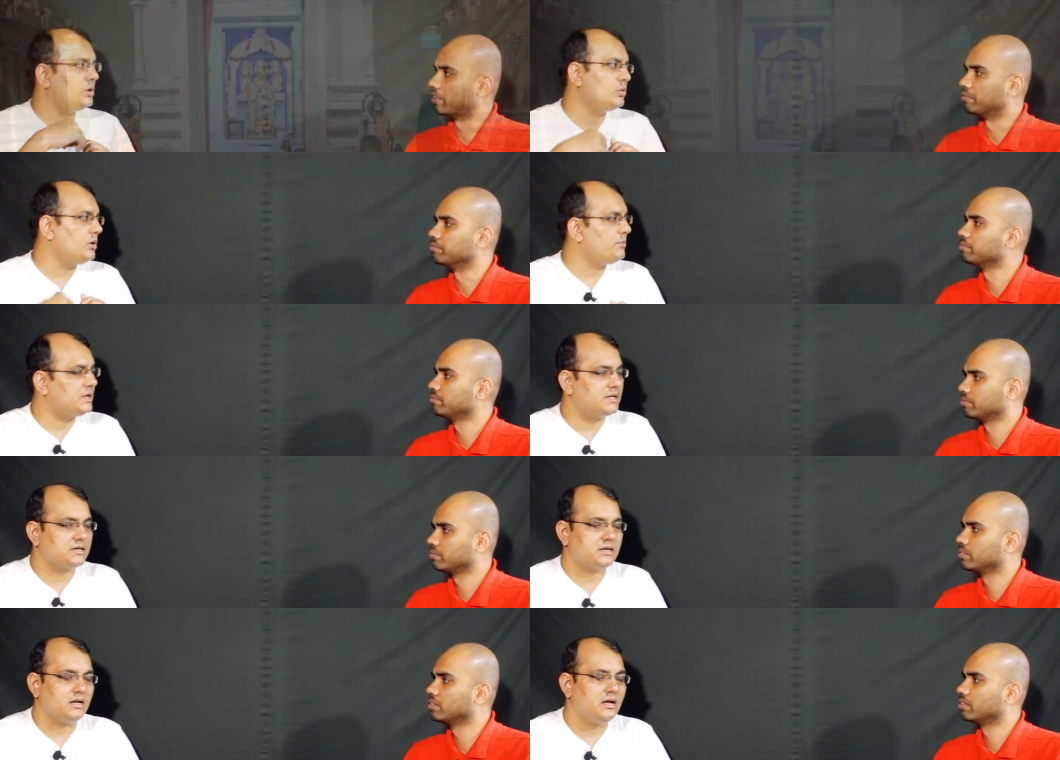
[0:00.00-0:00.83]
Speaker 1: do a
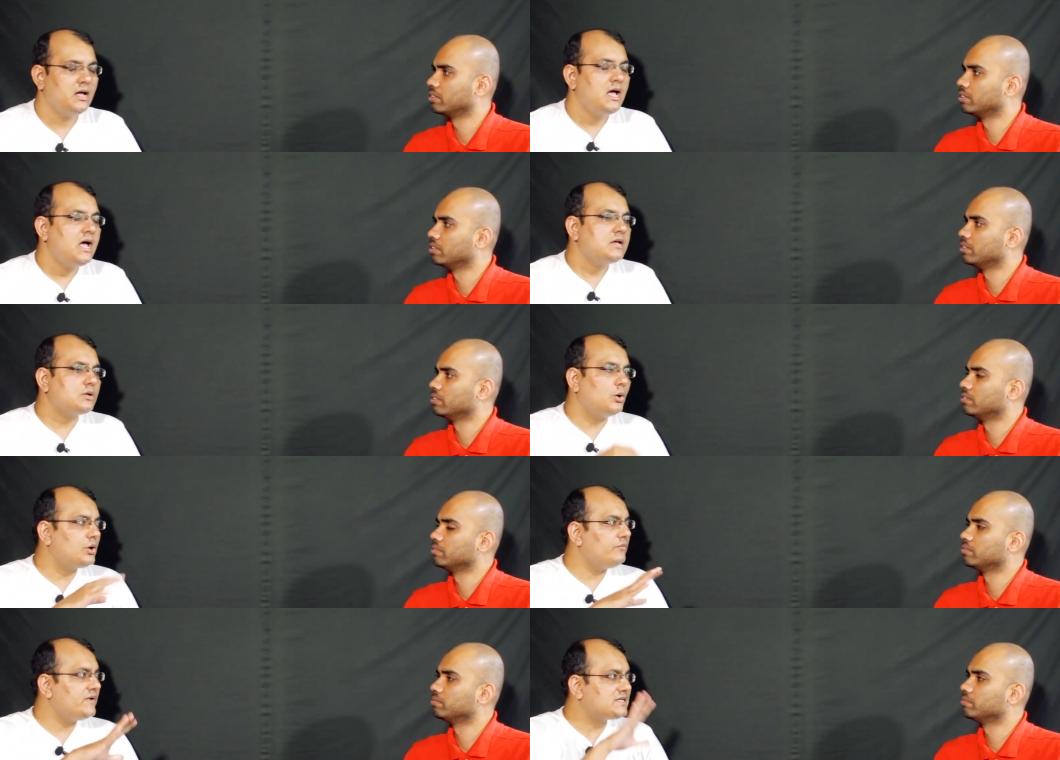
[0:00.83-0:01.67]
pradakshina. So
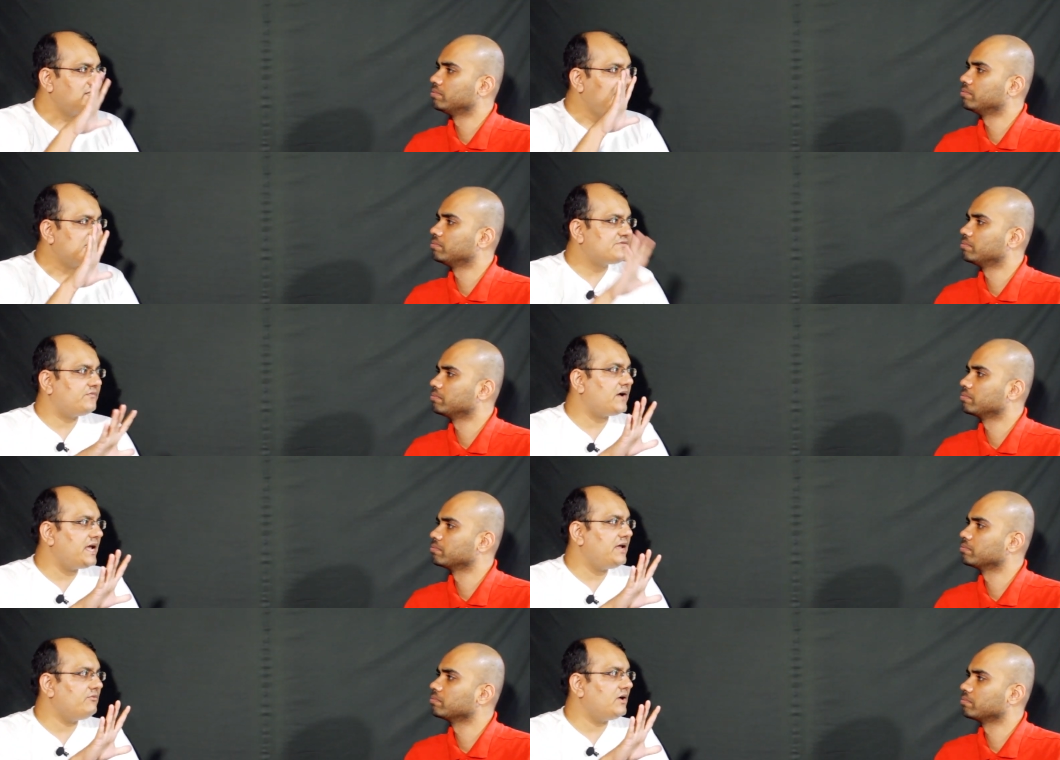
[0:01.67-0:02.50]
out of which these
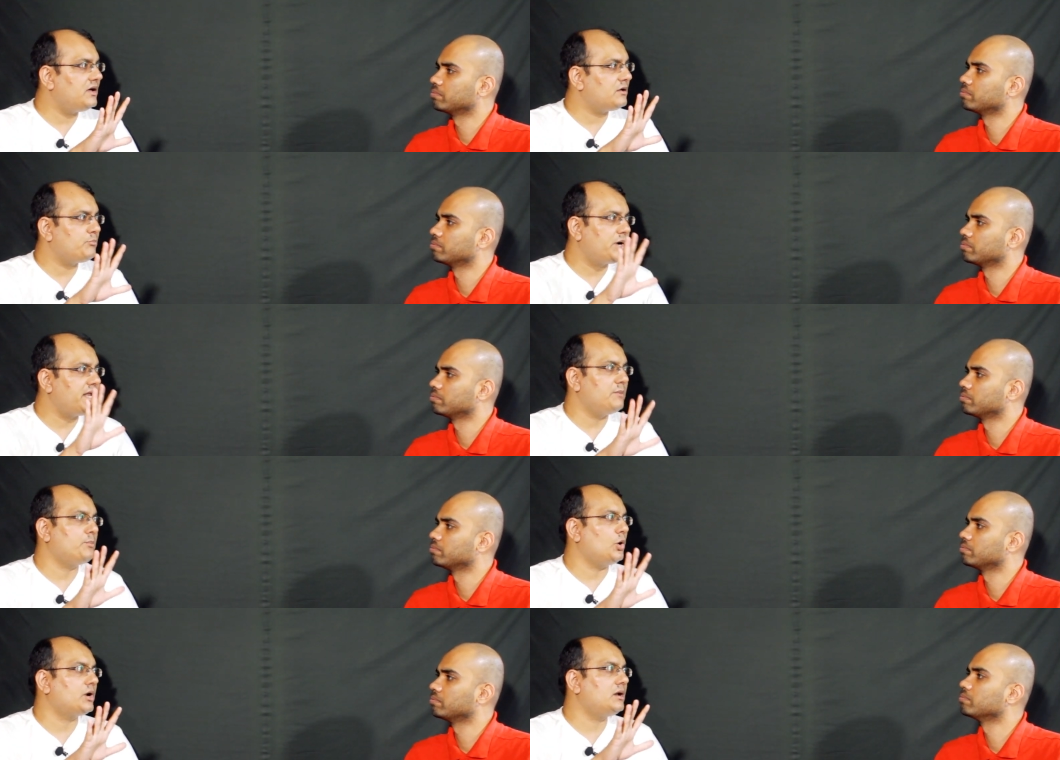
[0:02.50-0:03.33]
5 are pretty
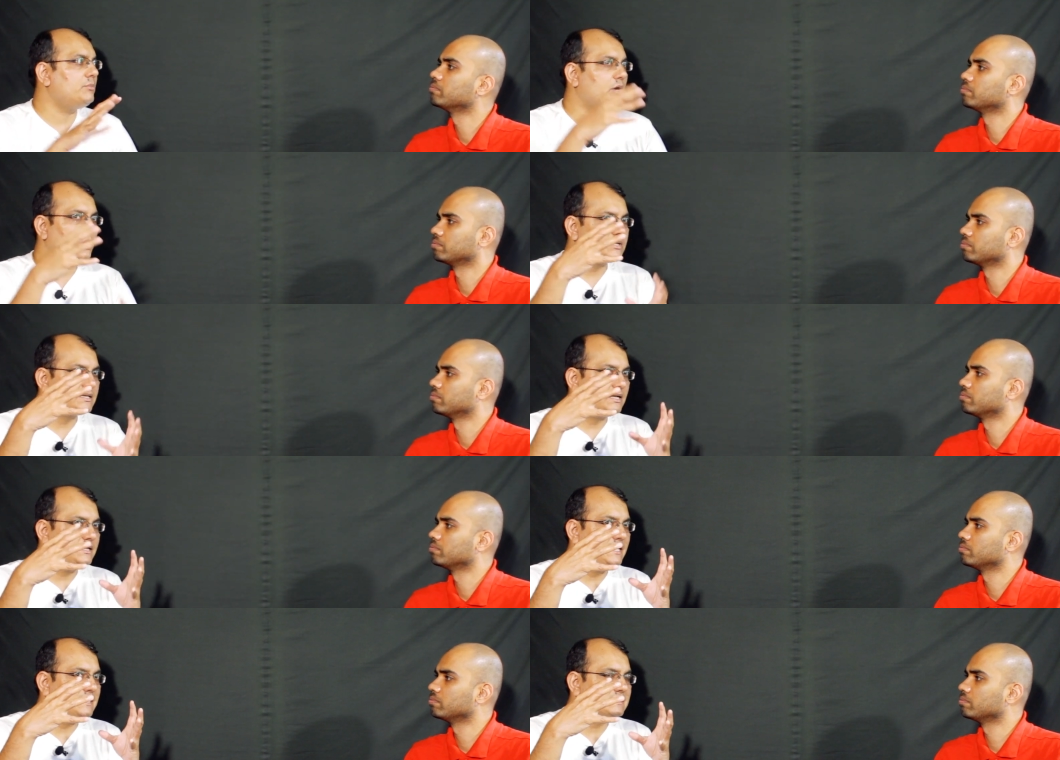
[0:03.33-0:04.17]
important, because
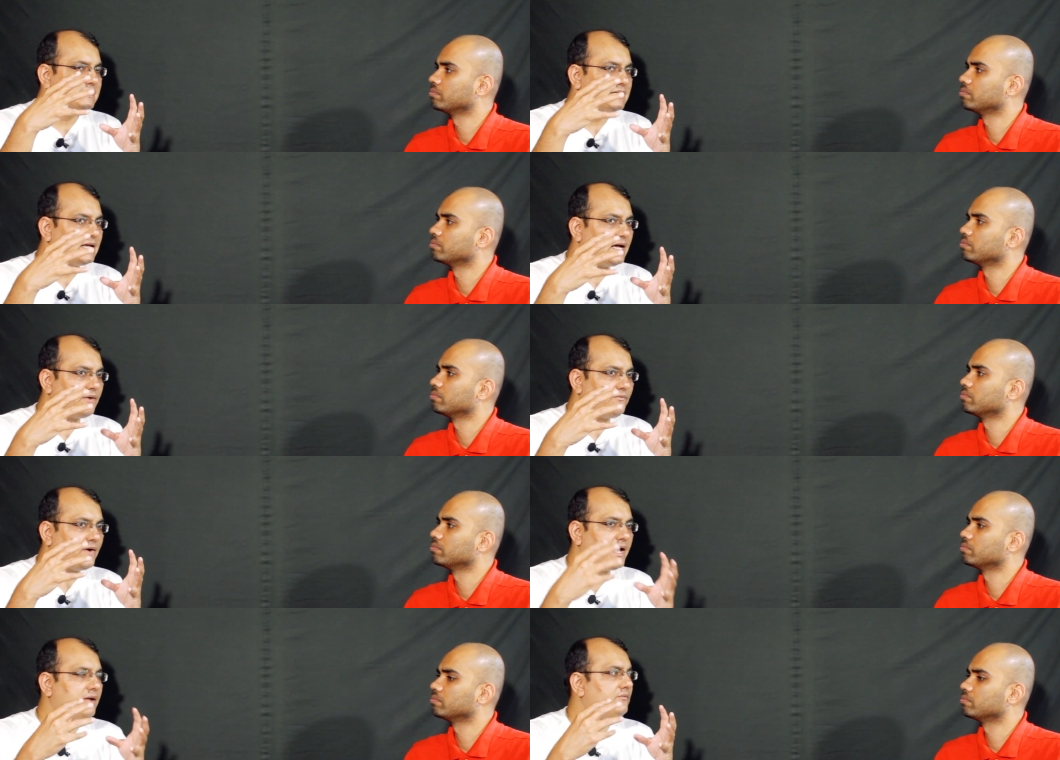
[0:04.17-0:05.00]
these
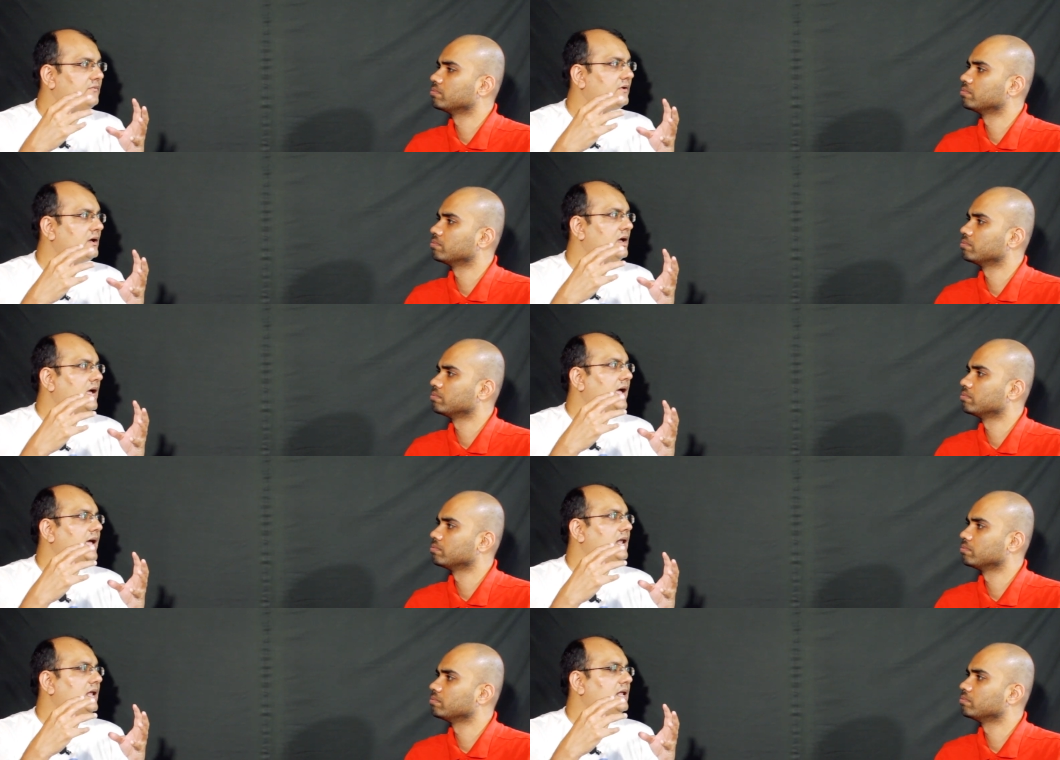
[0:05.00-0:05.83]

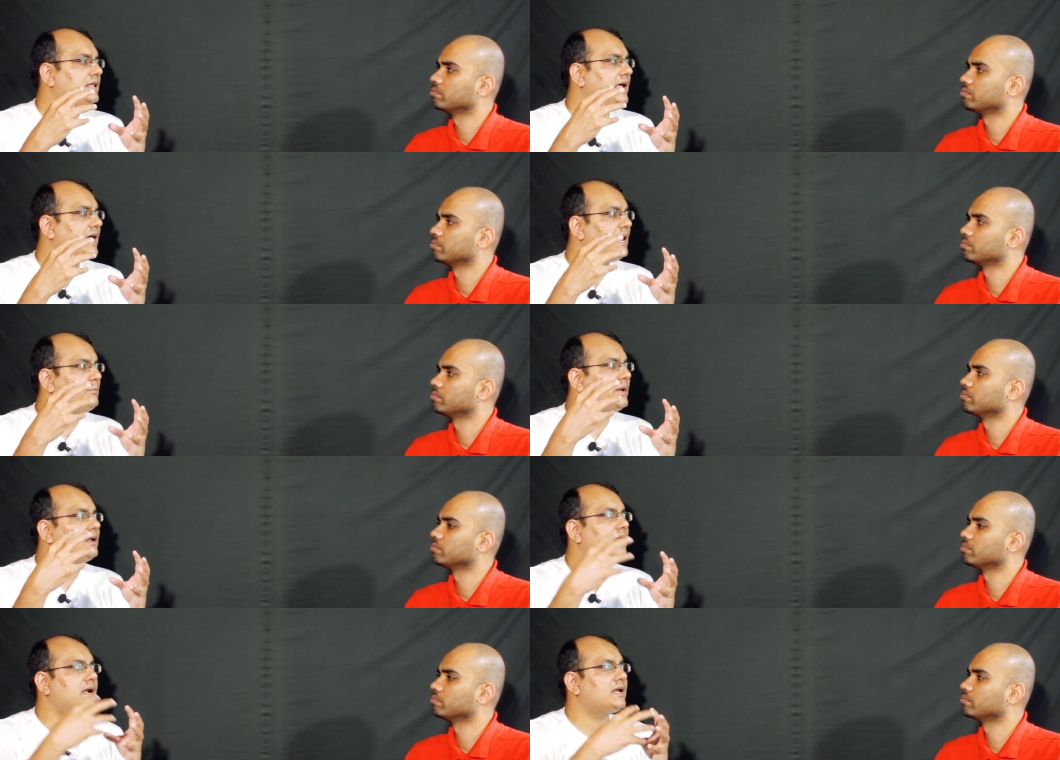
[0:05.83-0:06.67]
5, they help
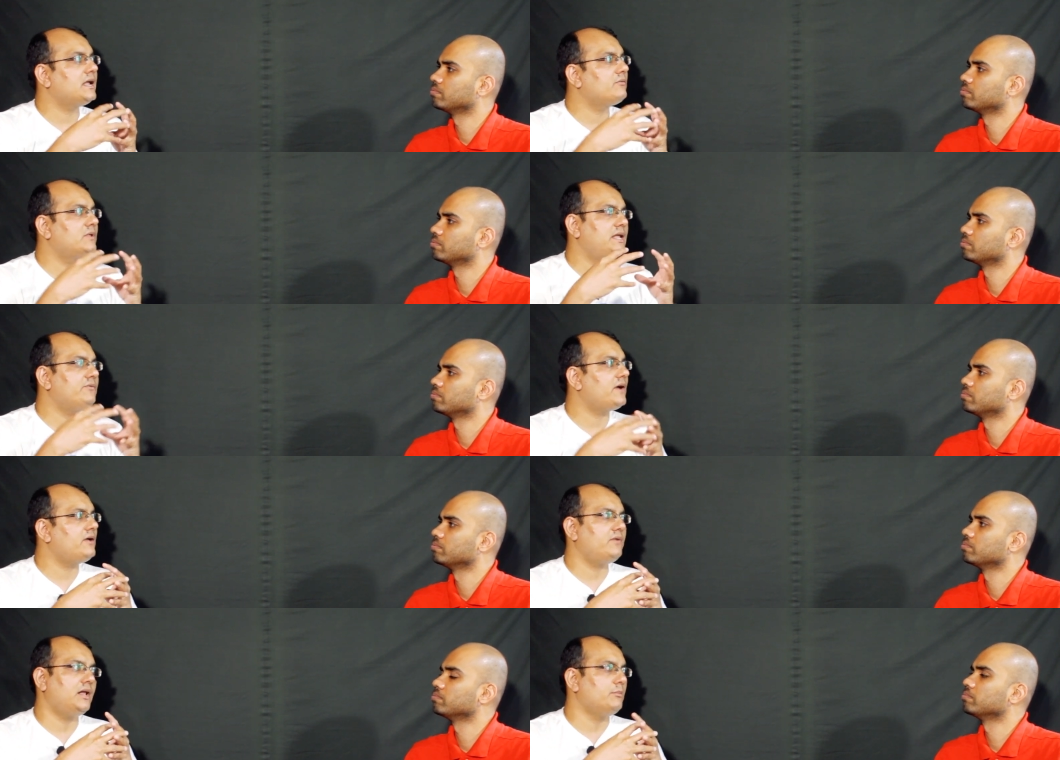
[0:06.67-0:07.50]
in connecting with the
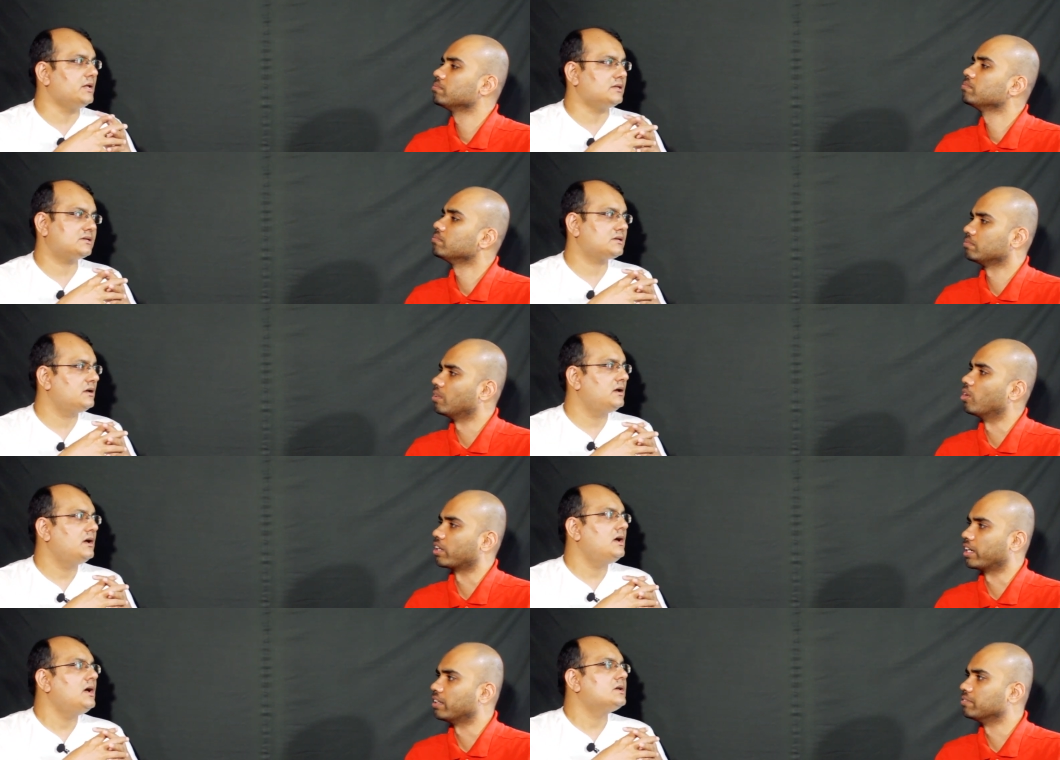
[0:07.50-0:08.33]
5 elements.
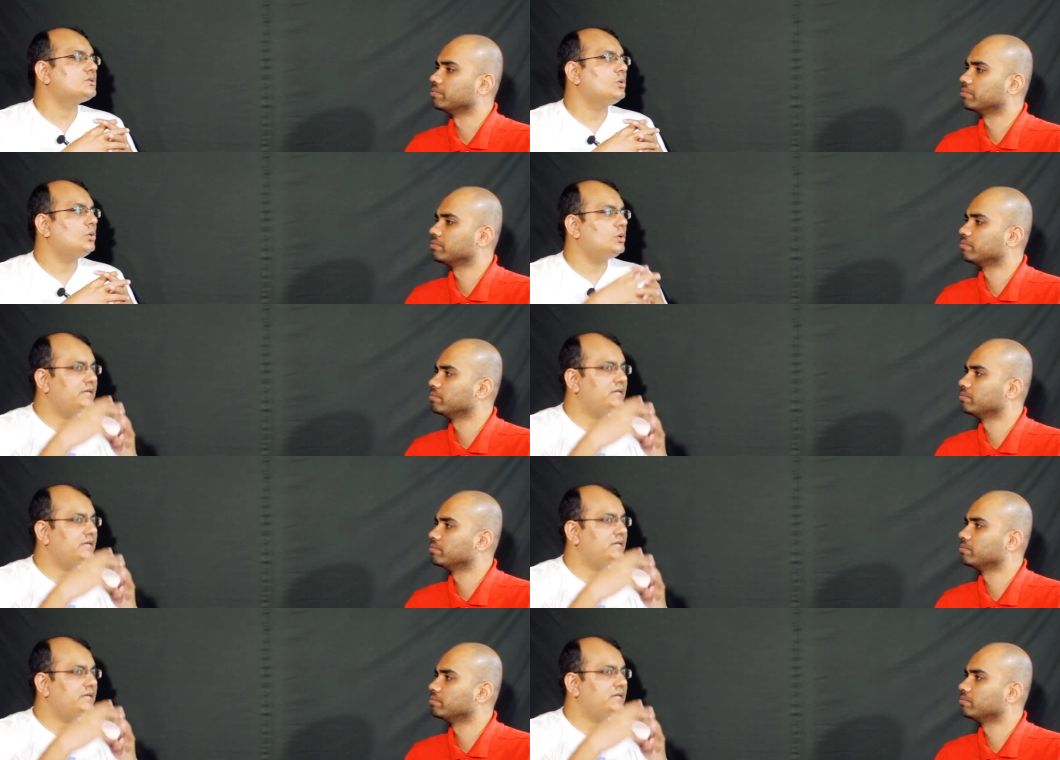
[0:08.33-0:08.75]
So